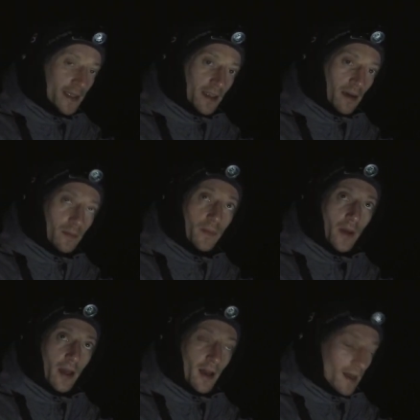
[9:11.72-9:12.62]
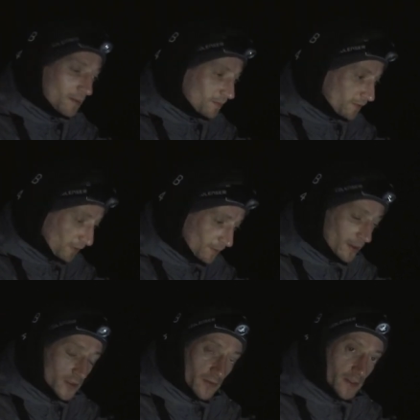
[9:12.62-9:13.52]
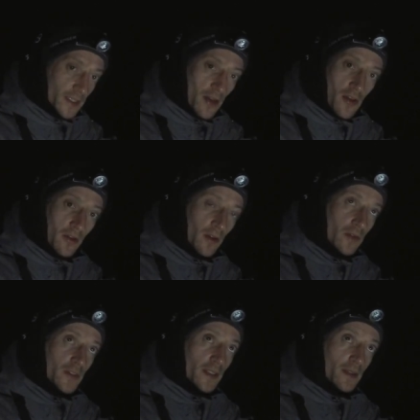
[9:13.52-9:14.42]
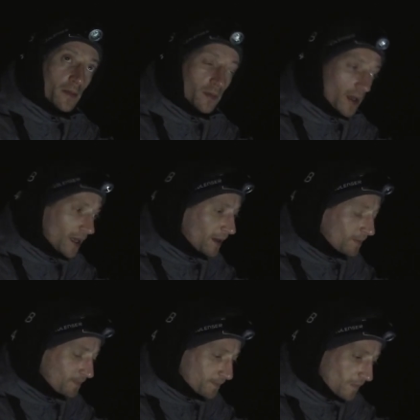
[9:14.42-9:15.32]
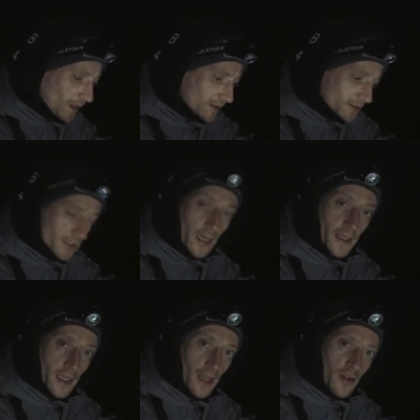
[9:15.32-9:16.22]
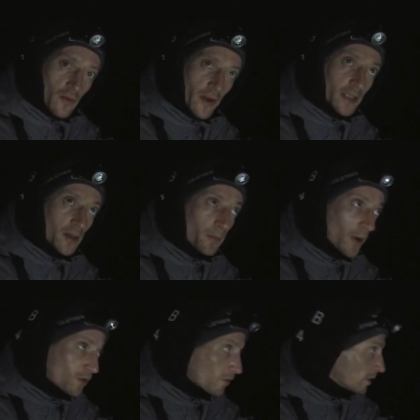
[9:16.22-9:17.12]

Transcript: ended up for most of the session using sliding ledger rigs on both